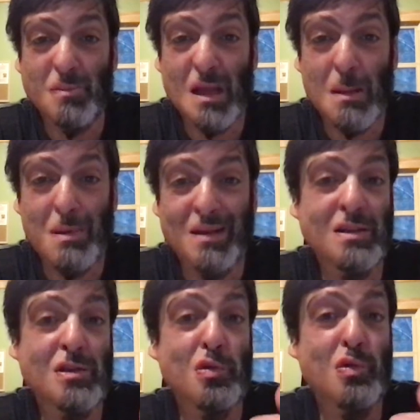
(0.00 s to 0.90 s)
but
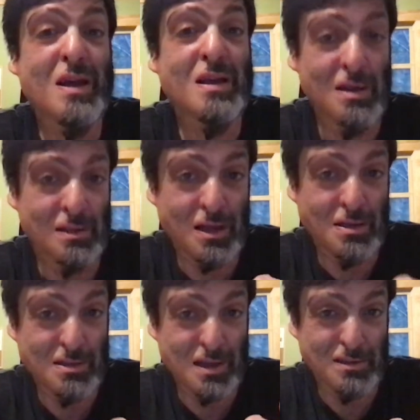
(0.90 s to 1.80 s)
that
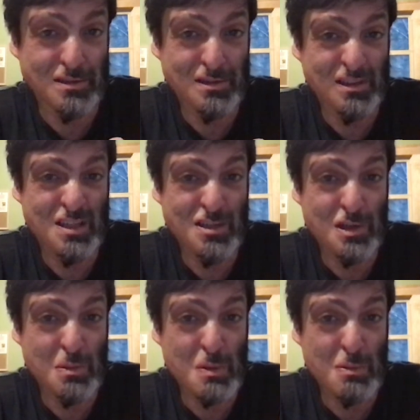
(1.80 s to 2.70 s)
recognize that. These are
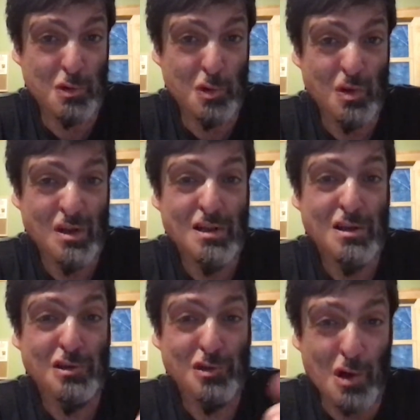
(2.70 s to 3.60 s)
the people who
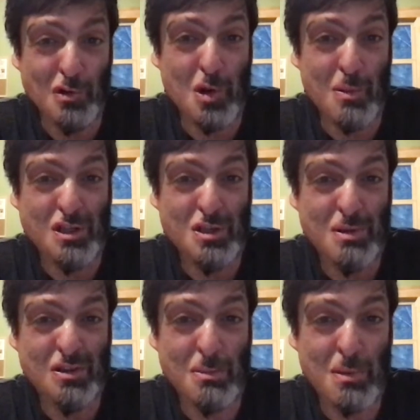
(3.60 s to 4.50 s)
don't know much
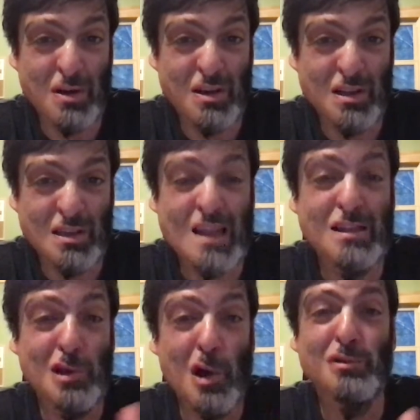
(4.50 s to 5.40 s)
about the market
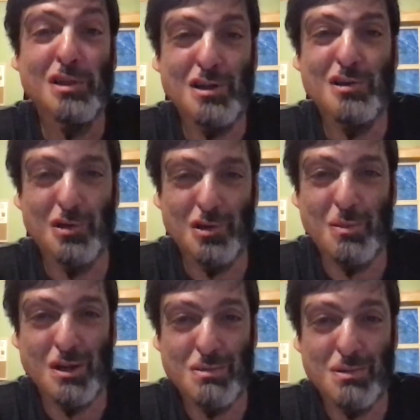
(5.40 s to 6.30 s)
and know that they don't know
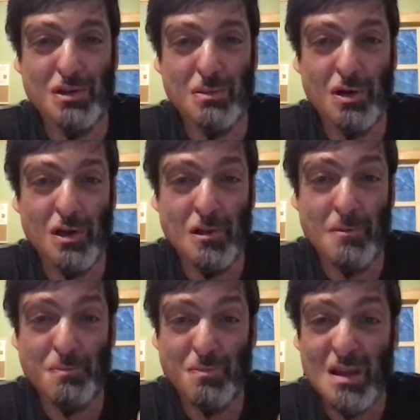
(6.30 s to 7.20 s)
much about the market.
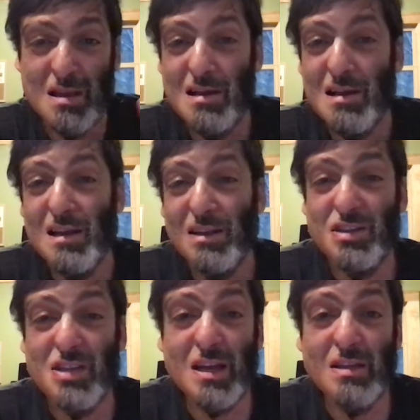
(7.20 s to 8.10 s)
The
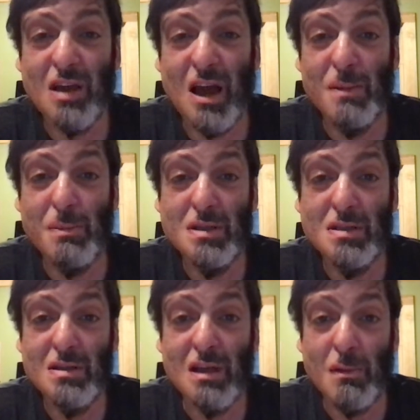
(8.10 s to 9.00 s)
second type is
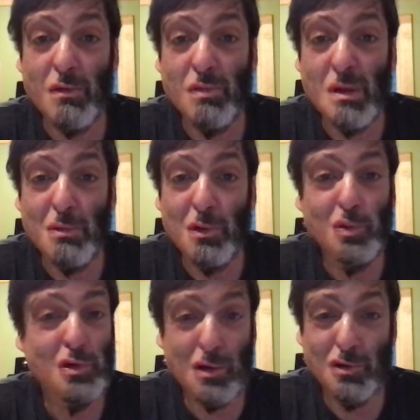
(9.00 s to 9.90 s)
the type of people who
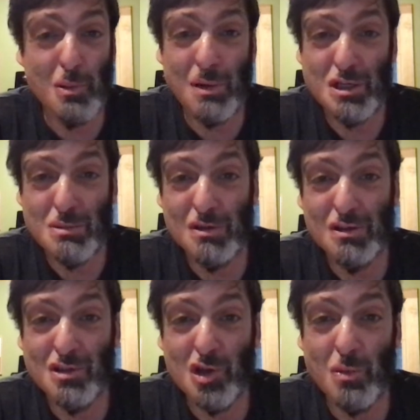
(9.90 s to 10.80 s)
don't know much about
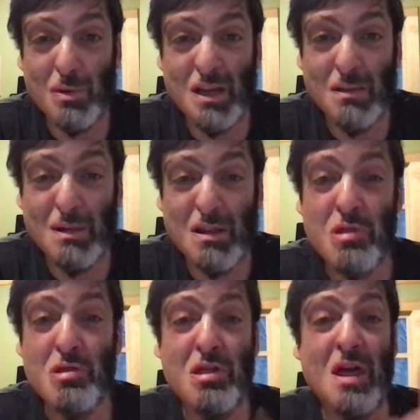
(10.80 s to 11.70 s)
the stock market, but
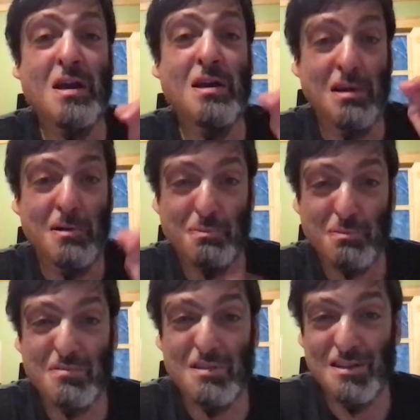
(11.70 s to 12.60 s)
think
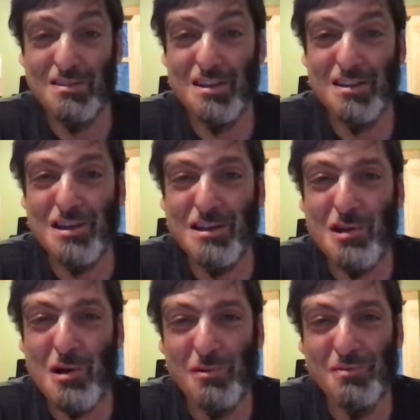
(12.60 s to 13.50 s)
that they
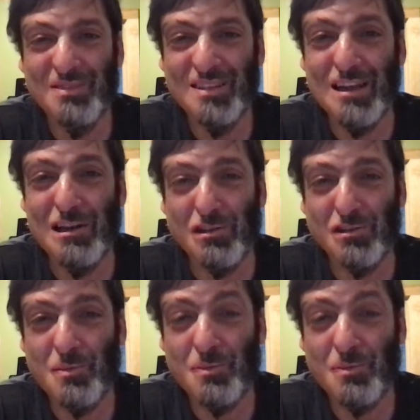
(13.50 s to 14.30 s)
know a lot.